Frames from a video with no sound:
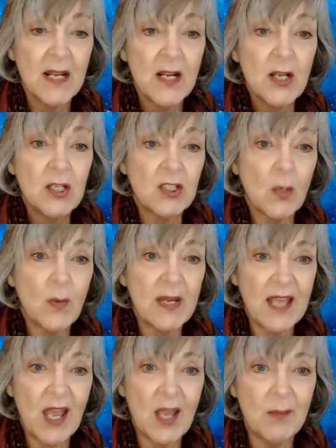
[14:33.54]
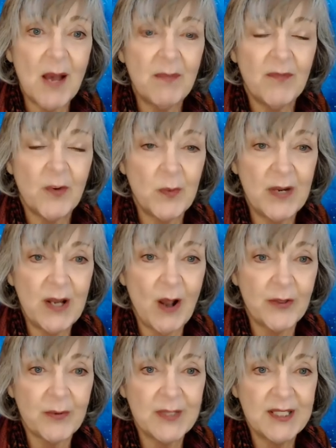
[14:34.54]
So it came up for
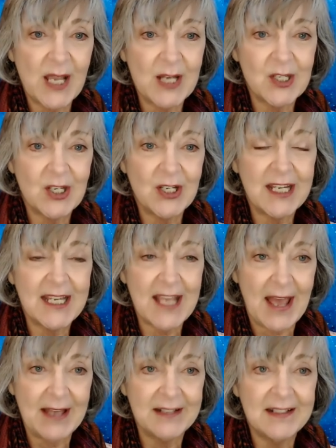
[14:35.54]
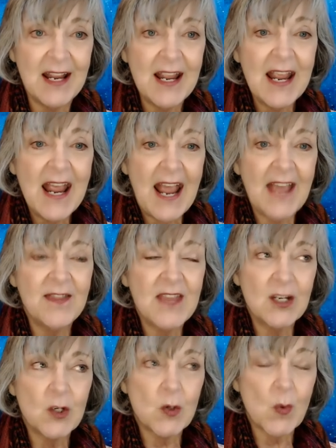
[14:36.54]
reauthorization again, and they
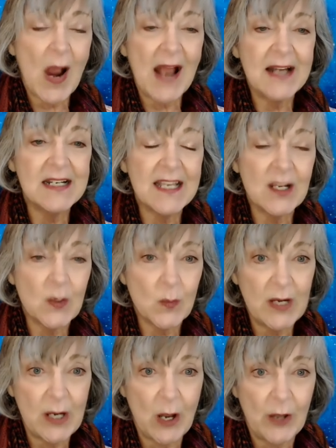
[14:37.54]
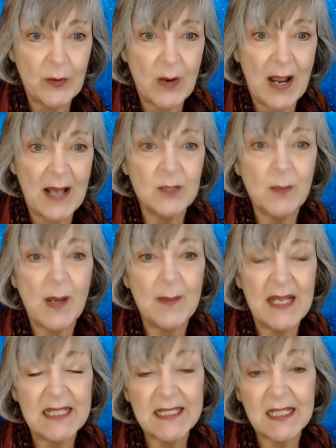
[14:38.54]
tried to get it reauthorized by
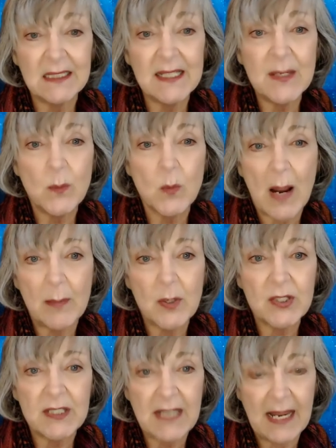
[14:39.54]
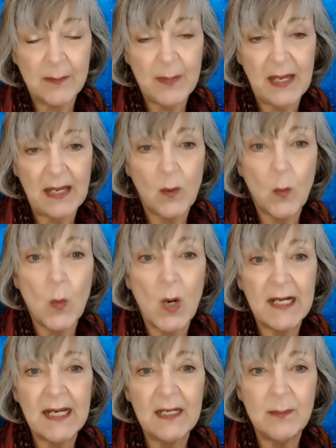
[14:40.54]
basically rubber stamping
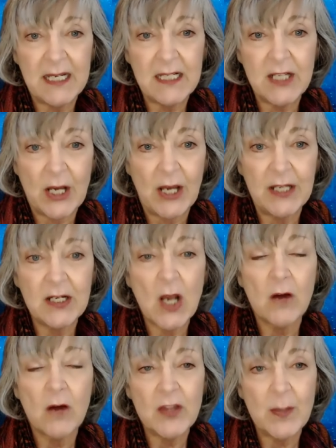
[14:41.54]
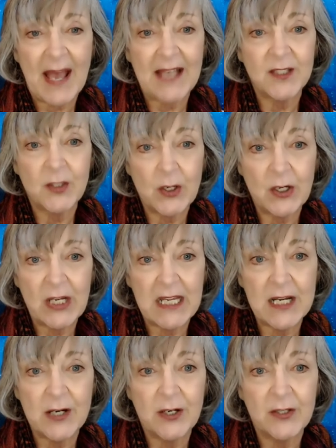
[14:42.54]
what had been done over the past 30
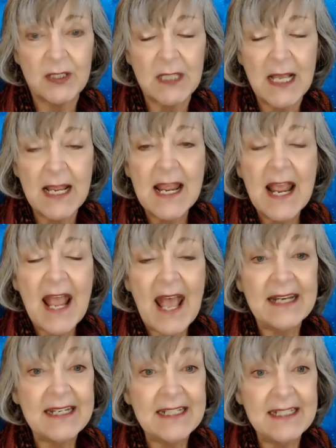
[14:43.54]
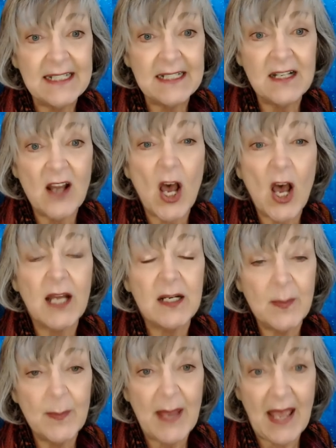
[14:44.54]
years, and it did not
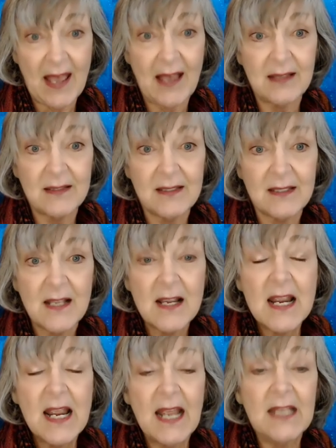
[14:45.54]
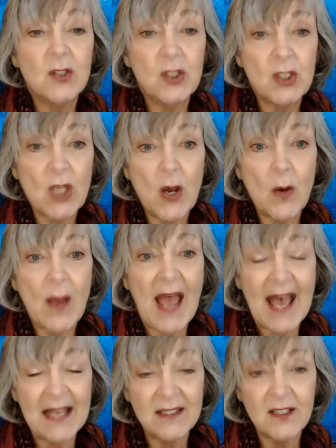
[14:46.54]
pass. And so
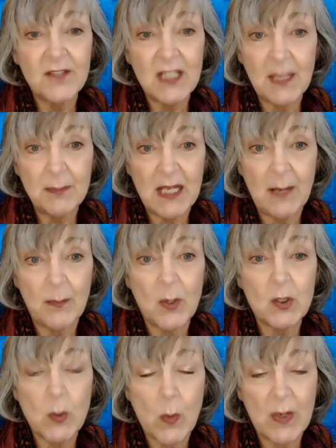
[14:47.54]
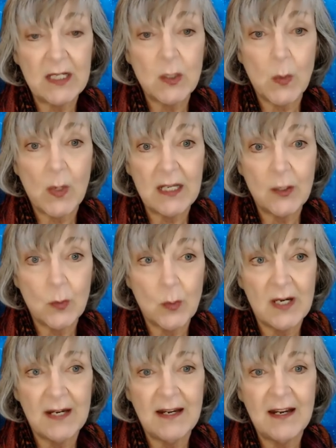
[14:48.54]
as of September
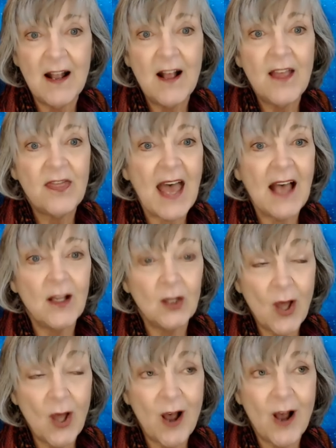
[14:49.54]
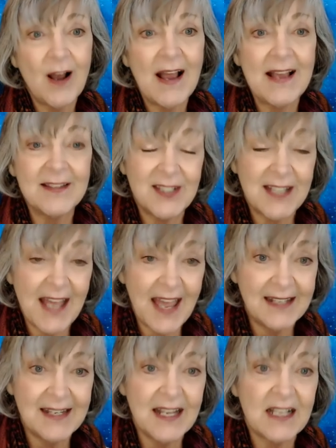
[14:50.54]
2023, that law has
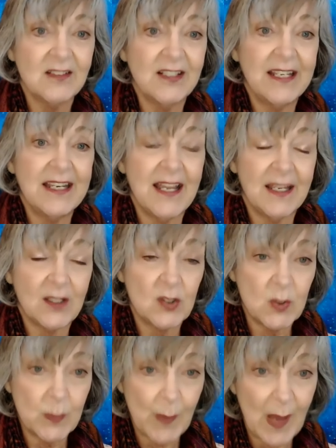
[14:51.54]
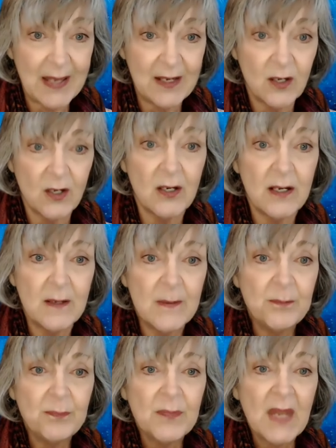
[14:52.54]
technically expired.
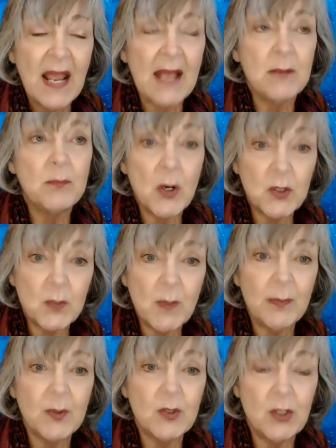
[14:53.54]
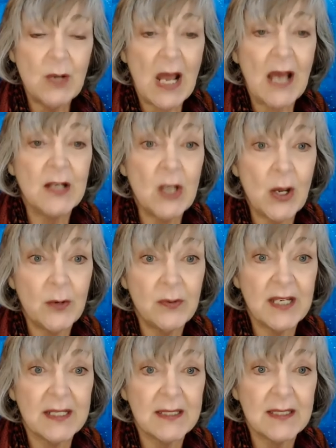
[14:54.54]
And most people do not know
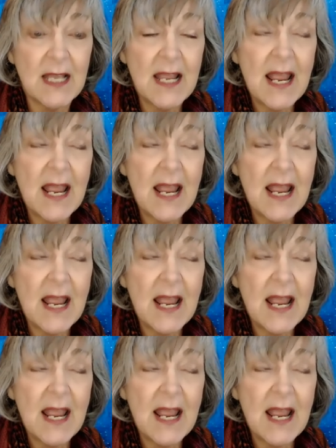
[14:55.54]
this.